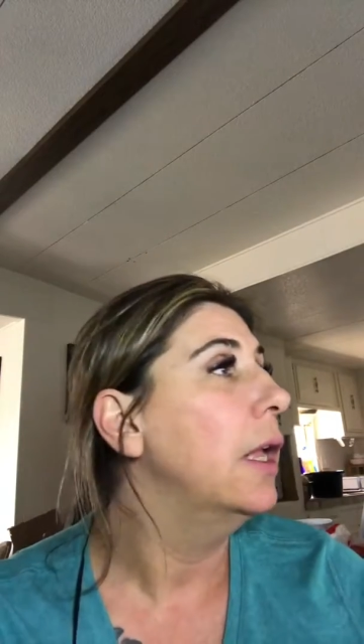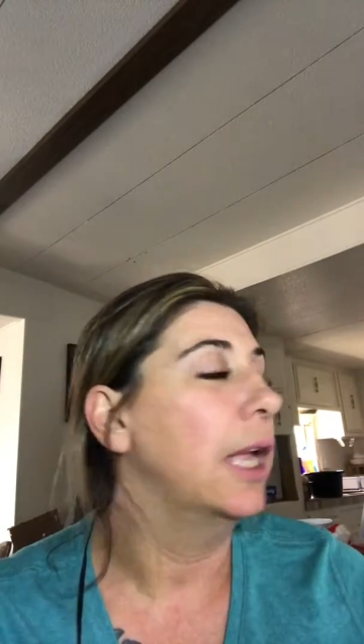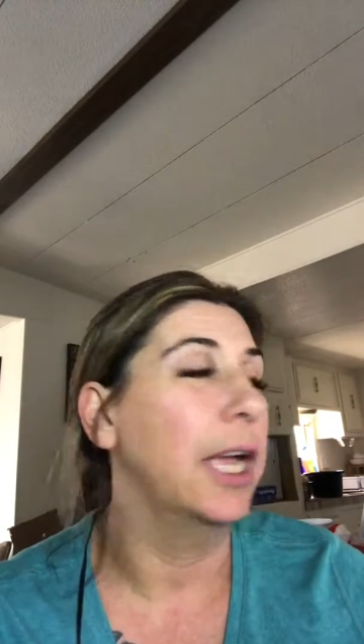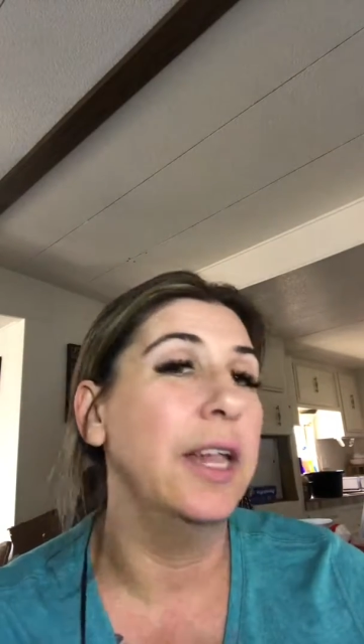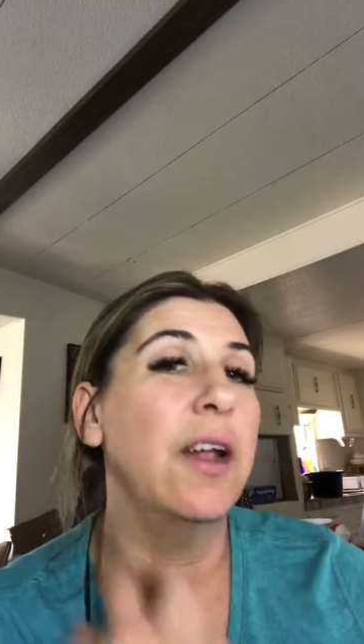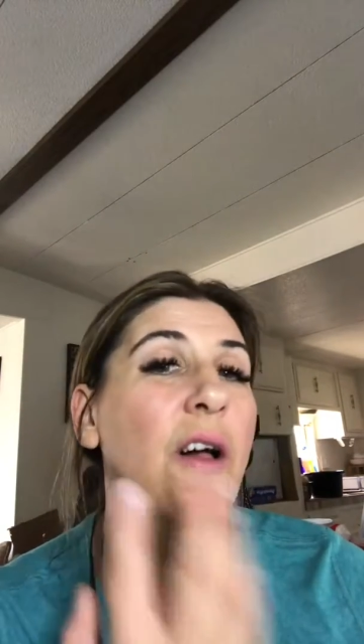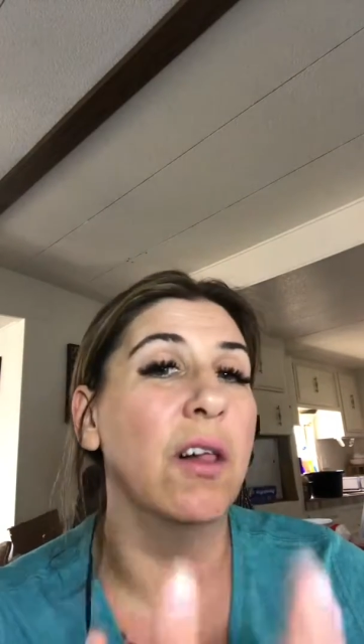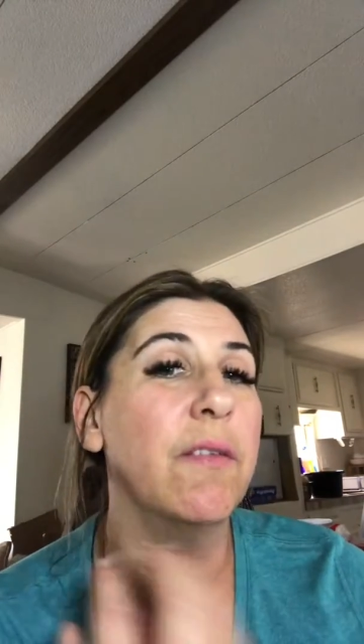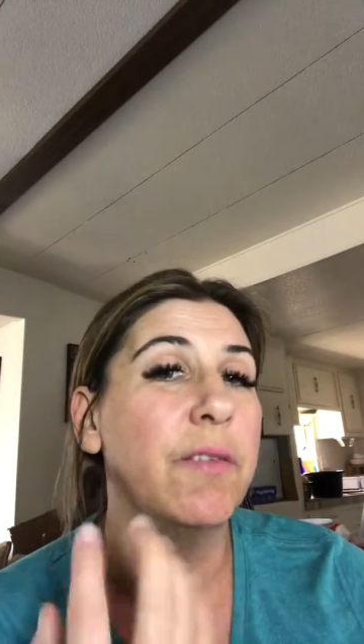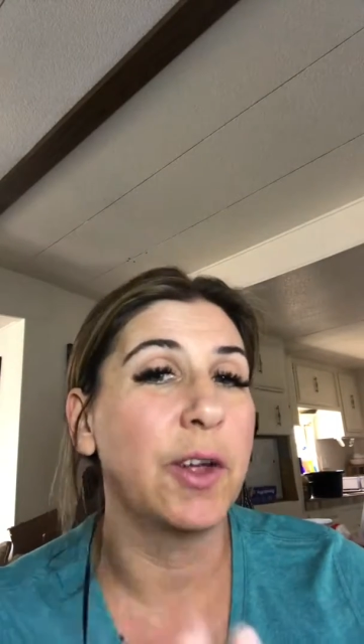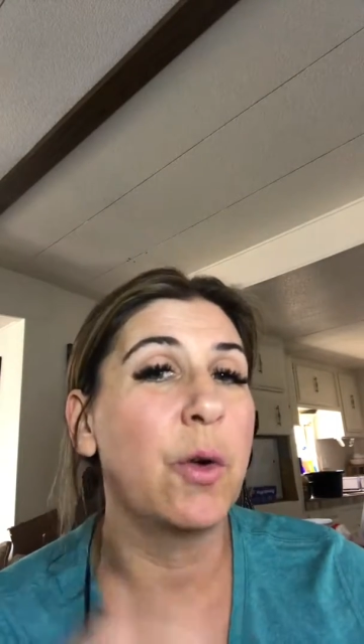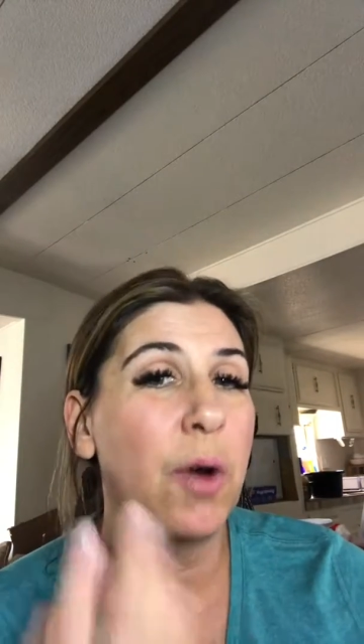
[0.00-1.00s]
and all
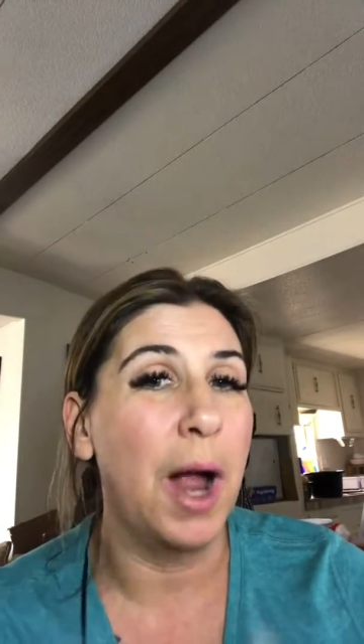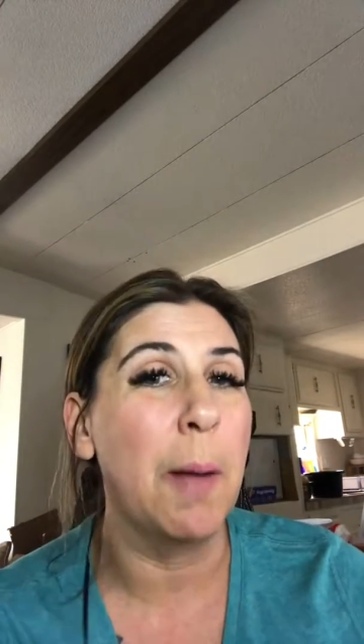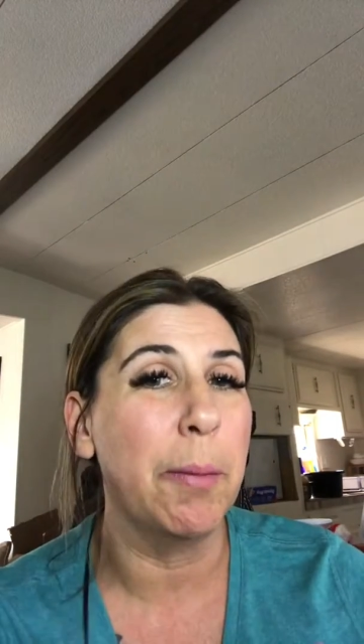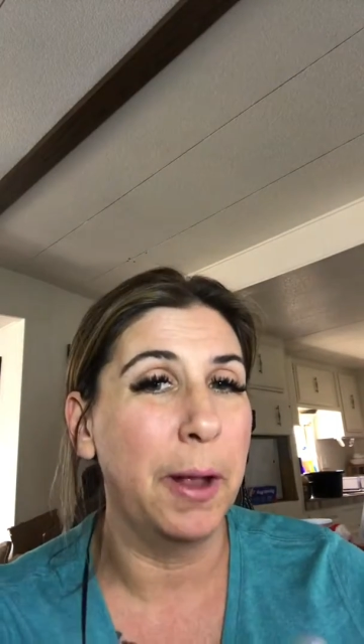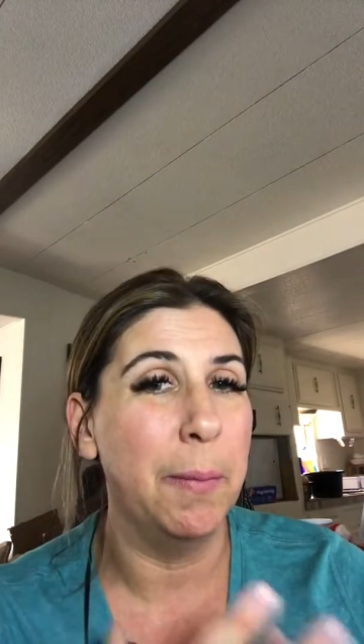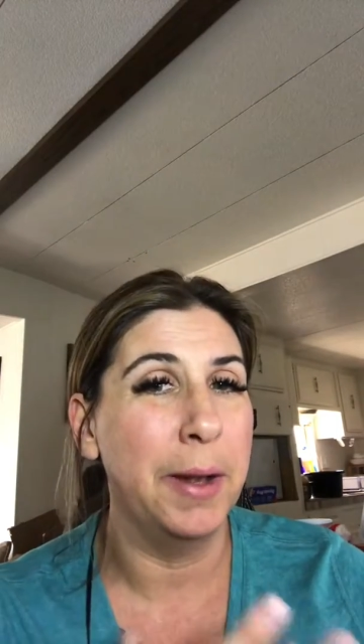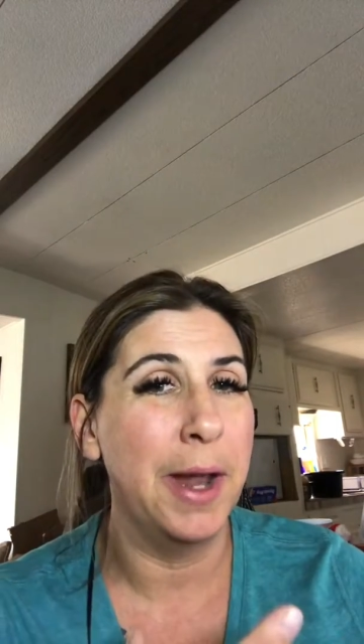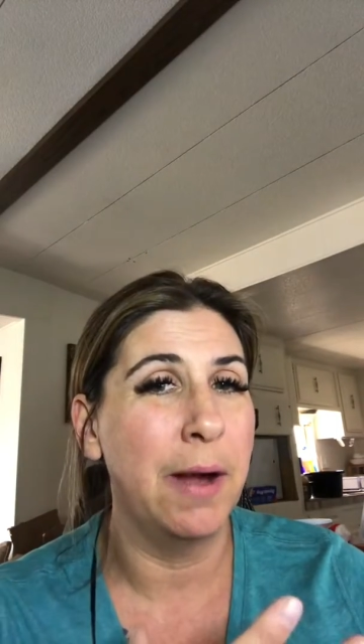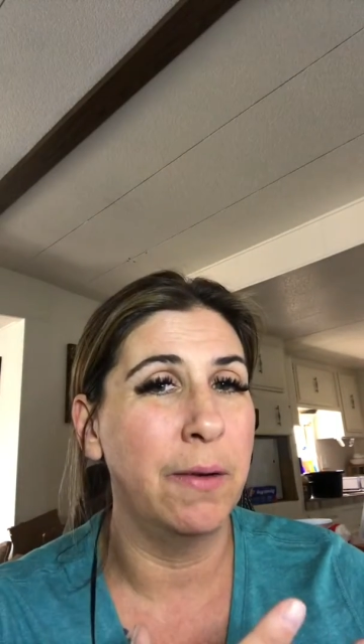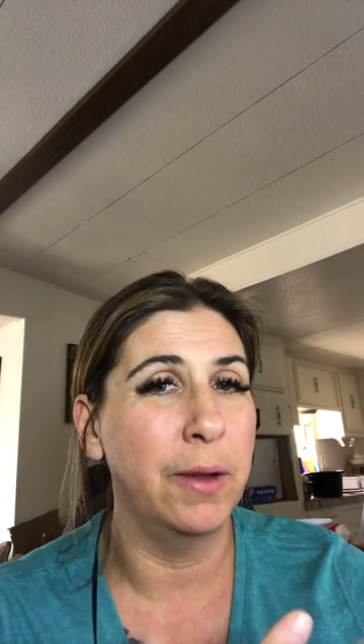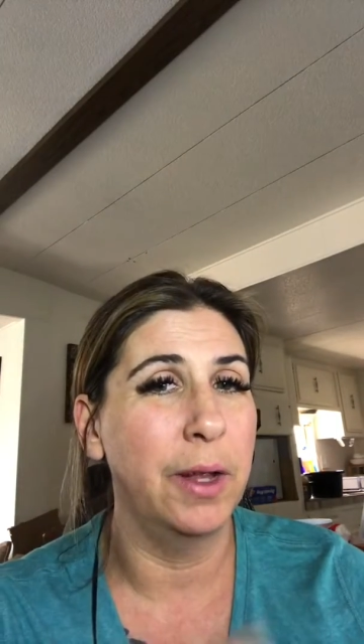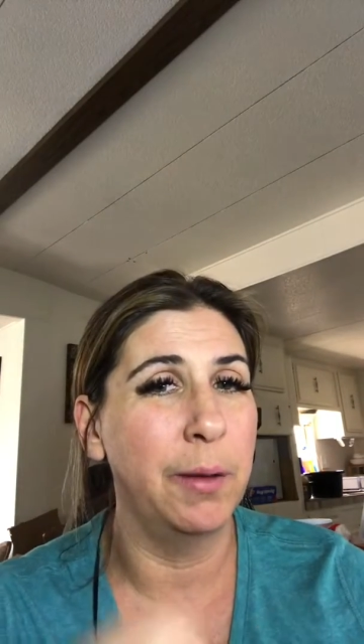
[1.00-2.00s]
of the crap coming
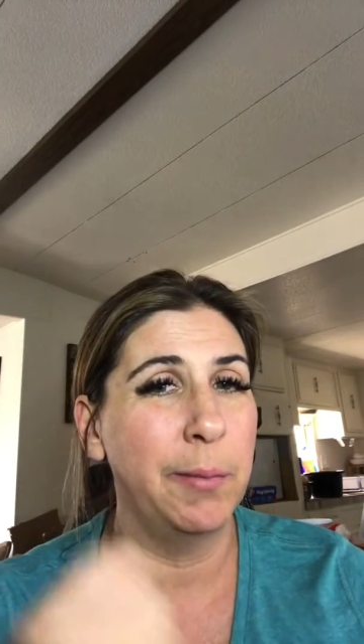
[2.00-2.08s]
out.